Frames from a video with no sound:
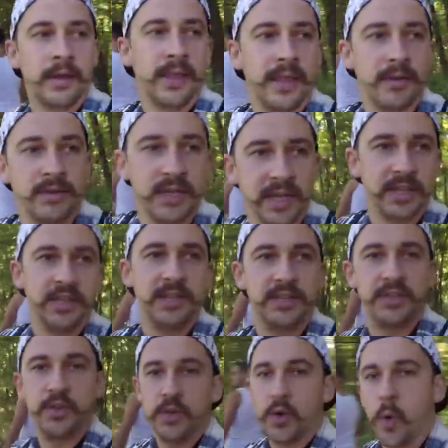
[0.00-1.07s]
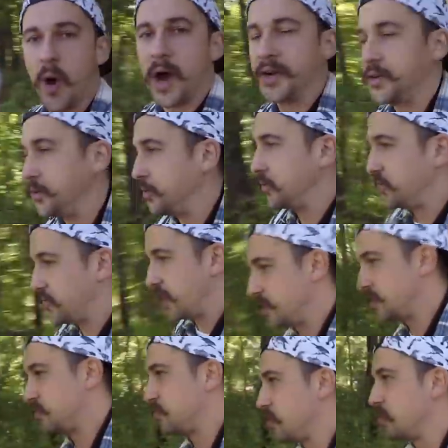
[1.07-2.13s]
There's like these two quad dudes that
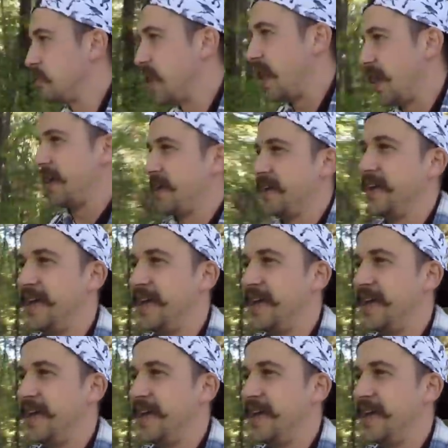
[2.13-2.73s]
just rode by.